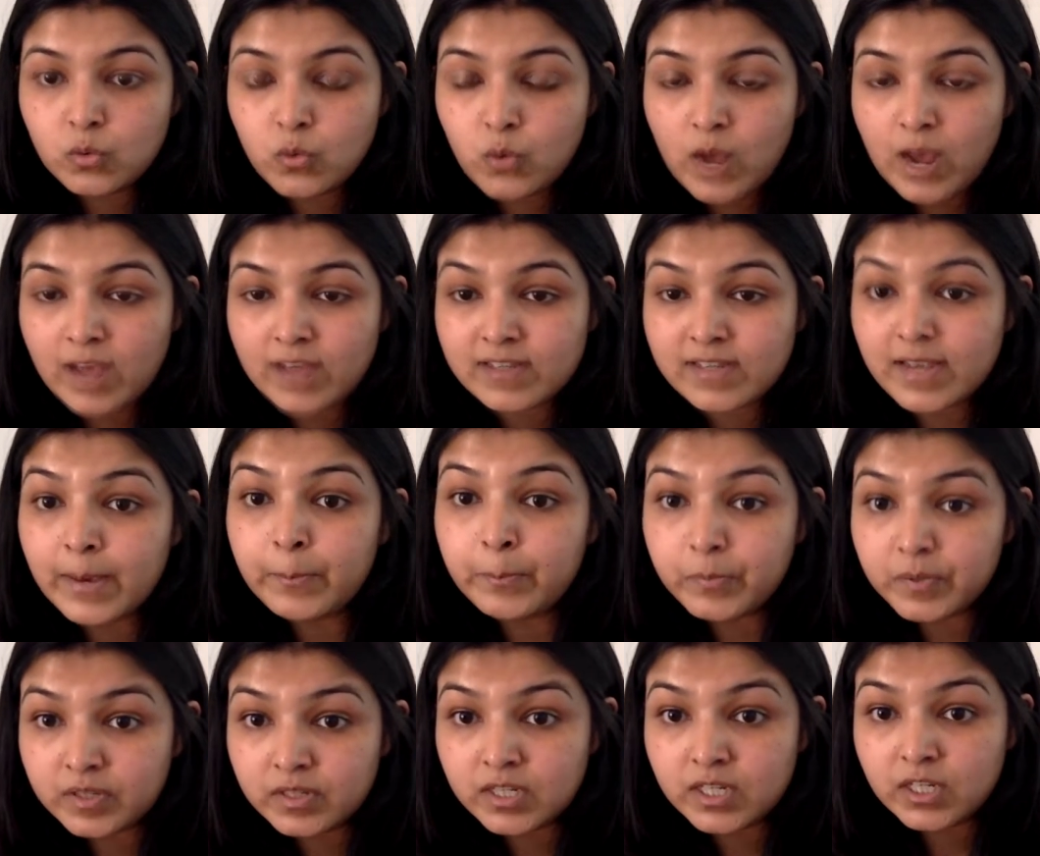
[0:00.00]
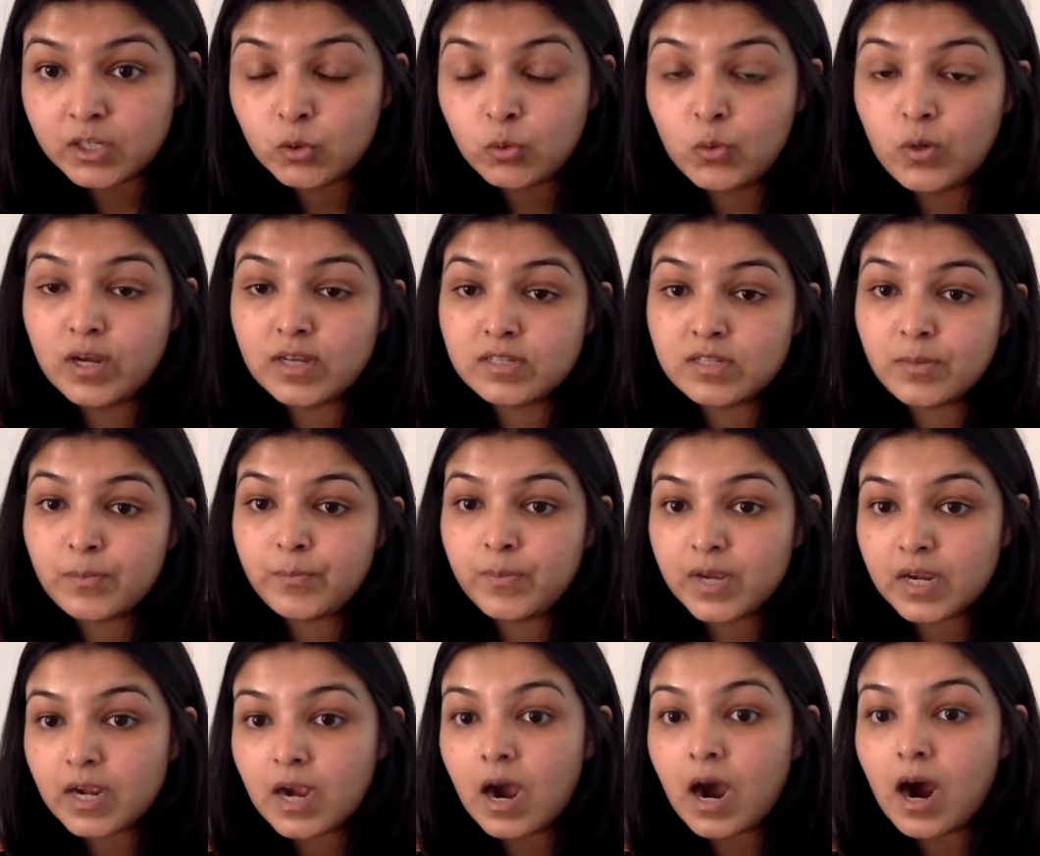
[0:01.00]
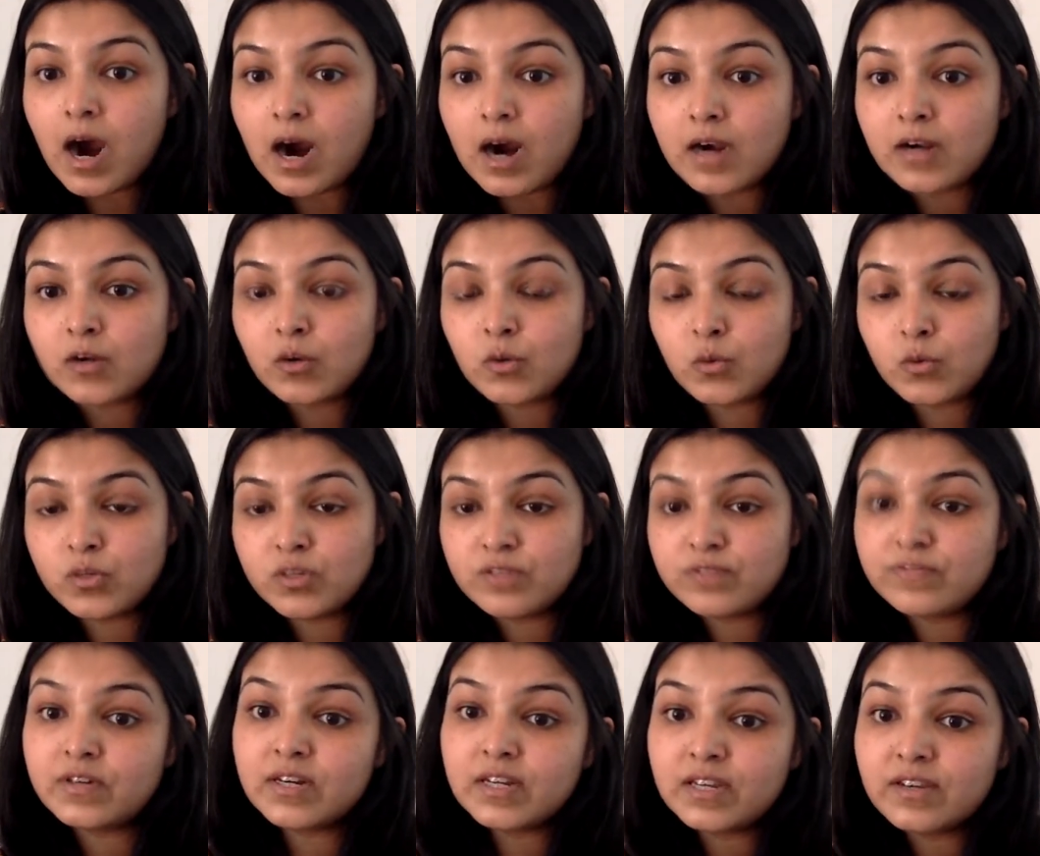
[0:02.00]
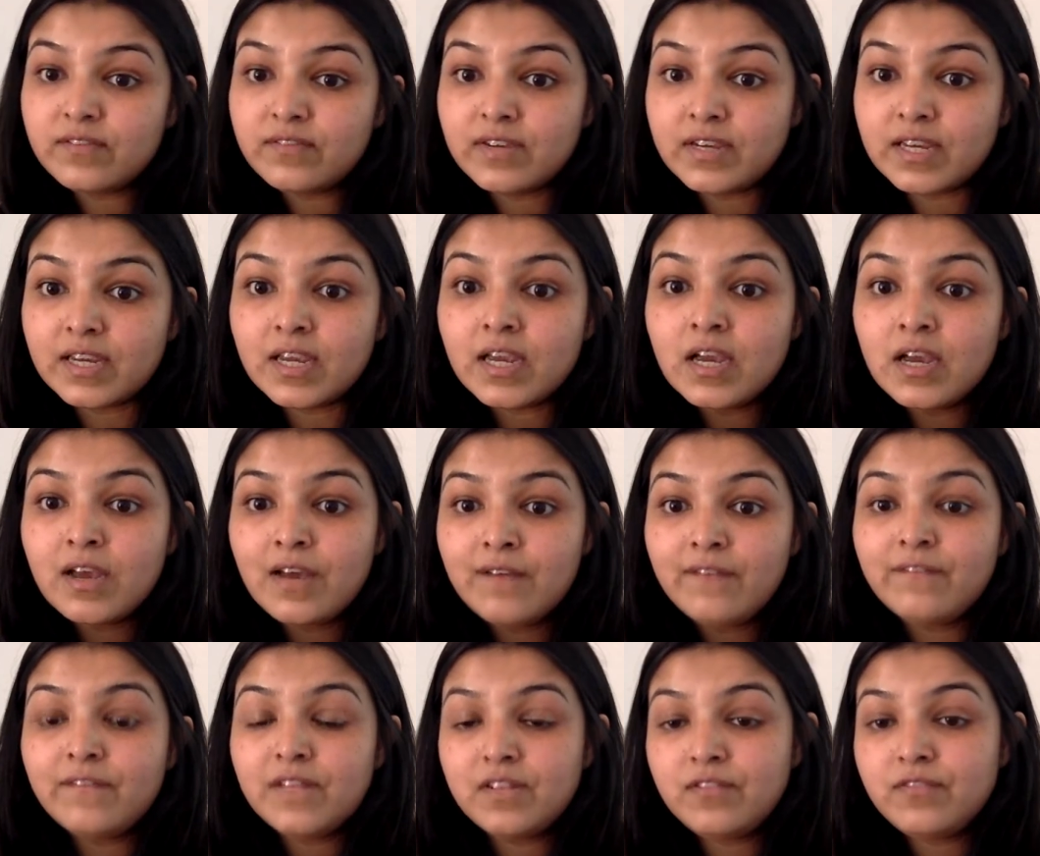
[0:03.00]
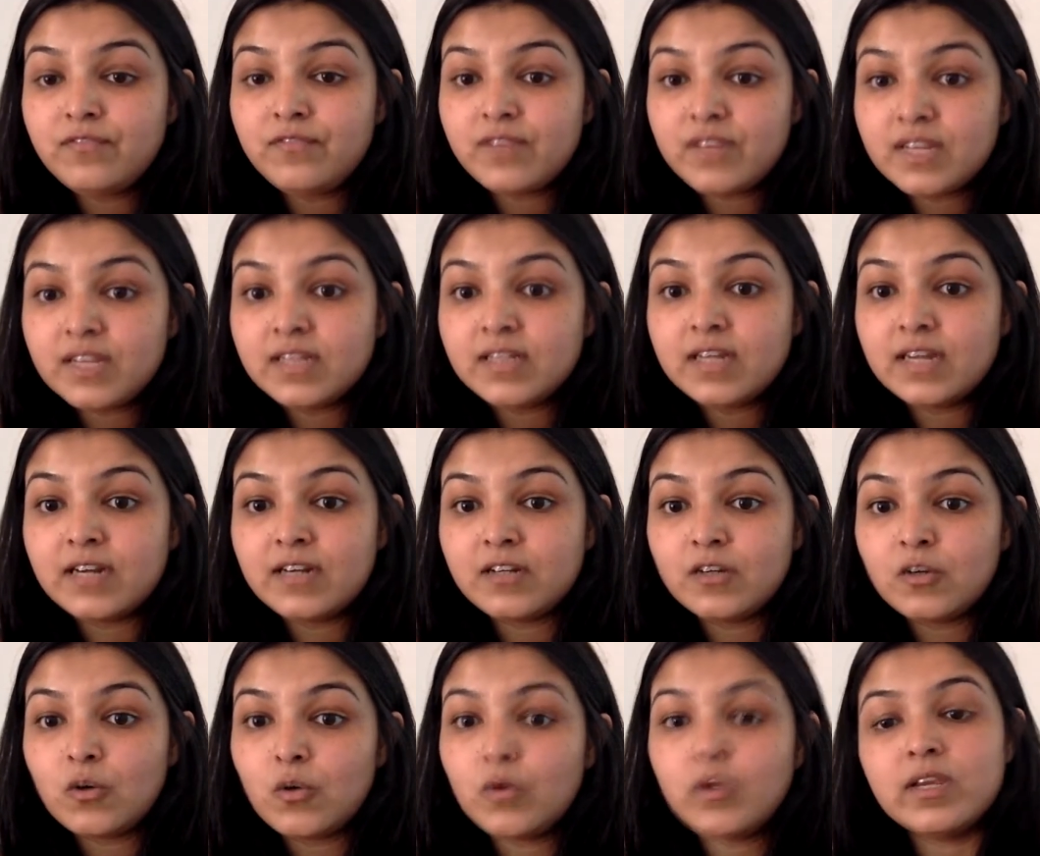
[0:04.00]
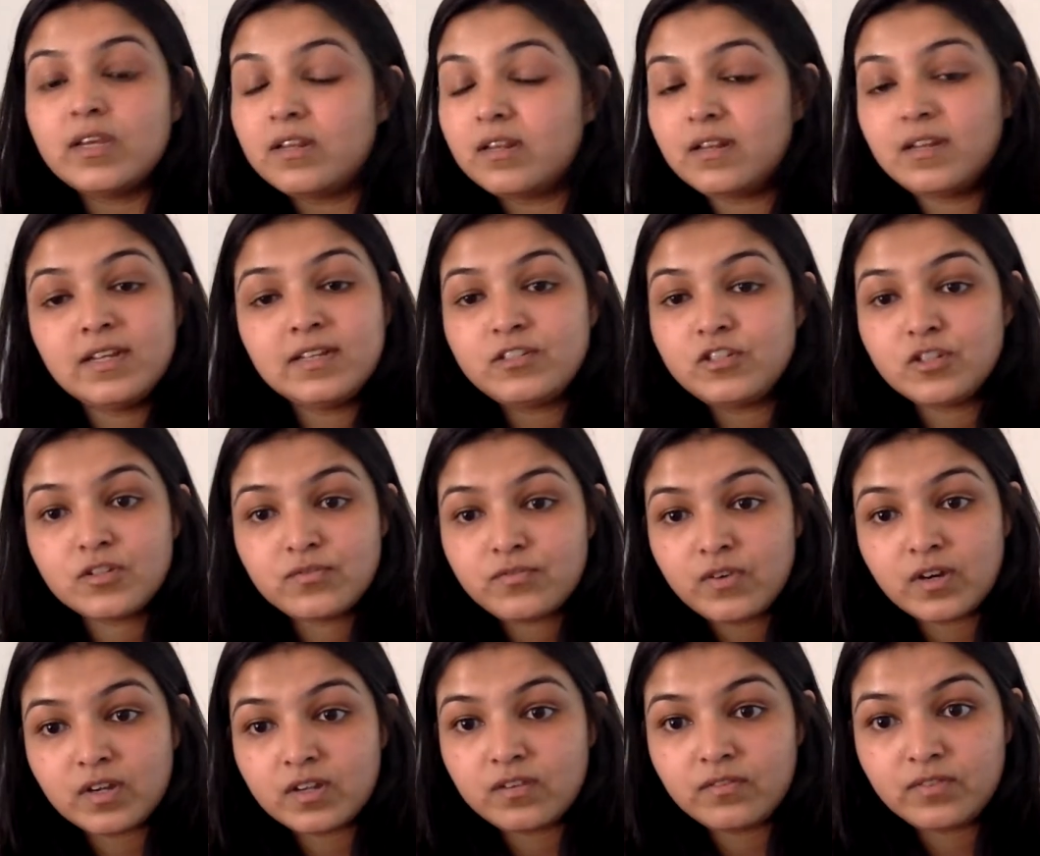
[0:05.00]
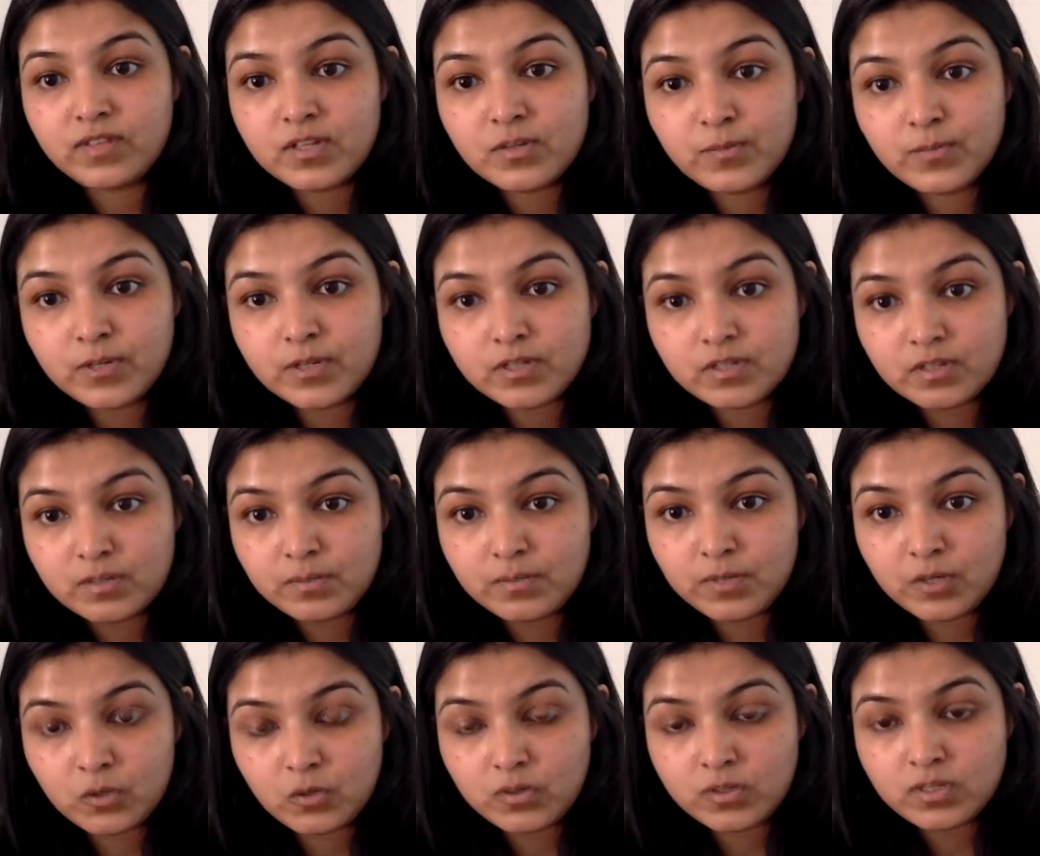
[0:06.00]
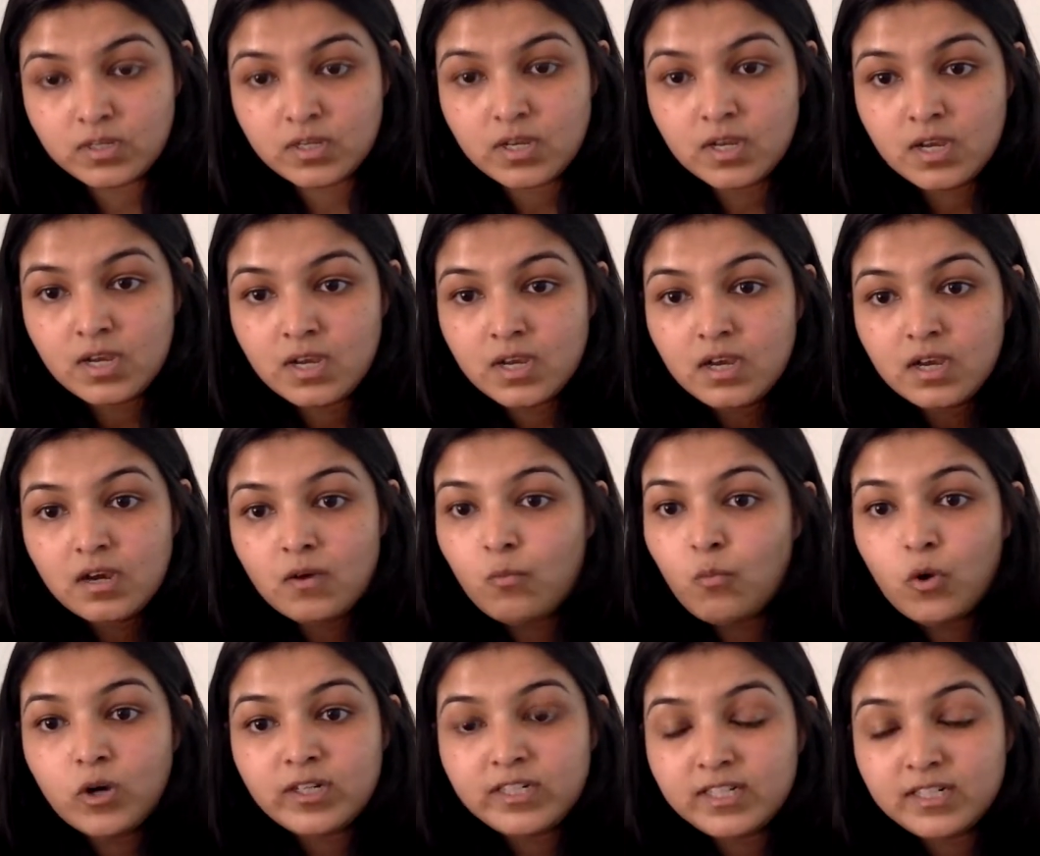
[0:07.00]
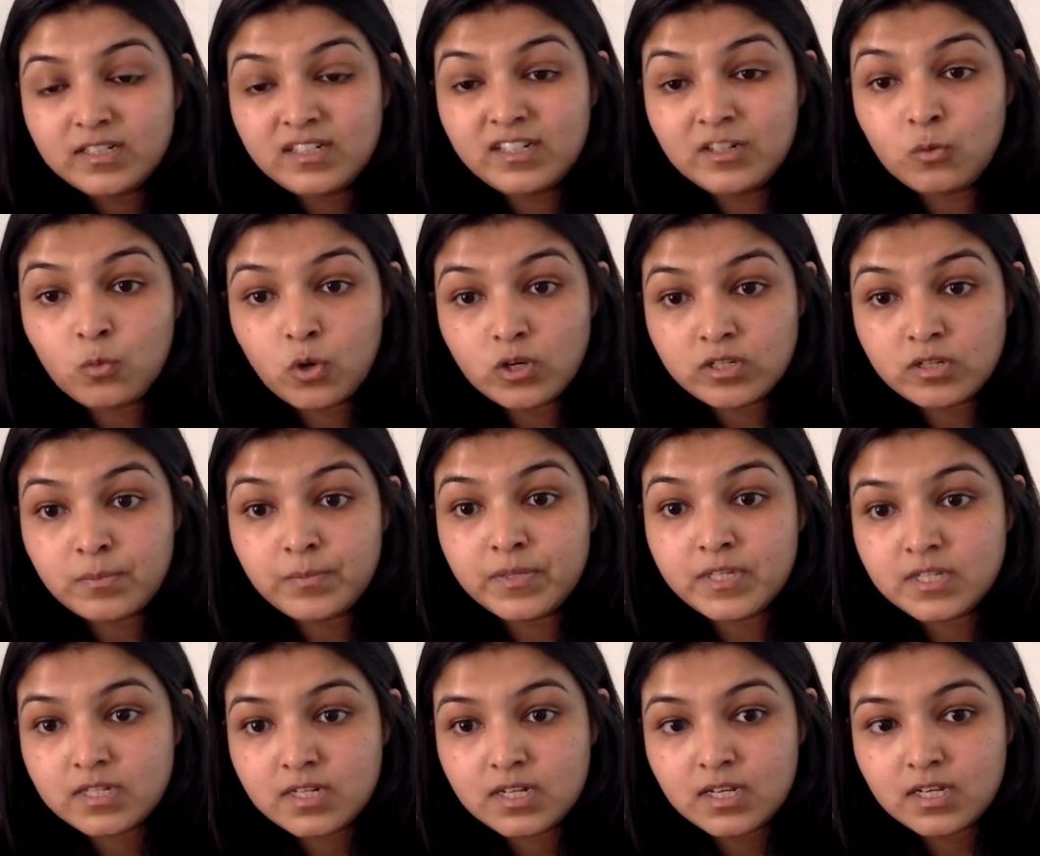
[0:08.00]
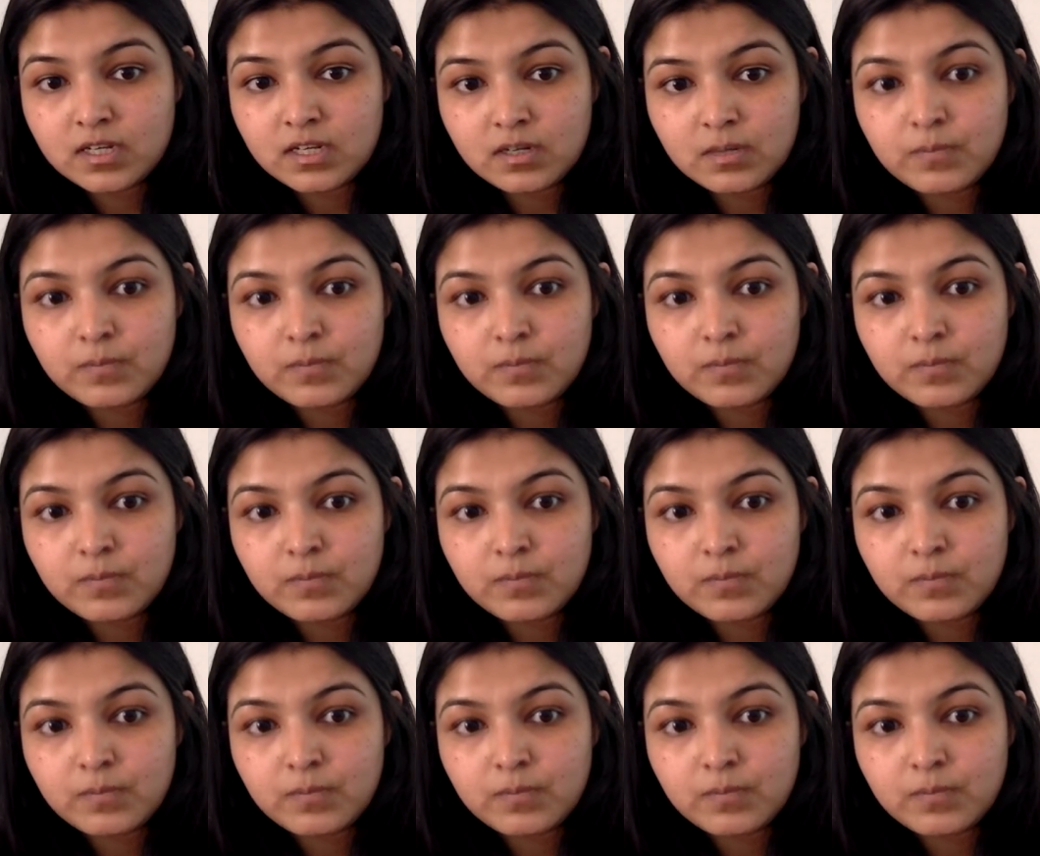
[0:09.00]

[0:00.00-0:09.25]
has empathy, who has a big heart, who is forgiving, will feel that okay, let's just forgive this person because what they did was a mistake.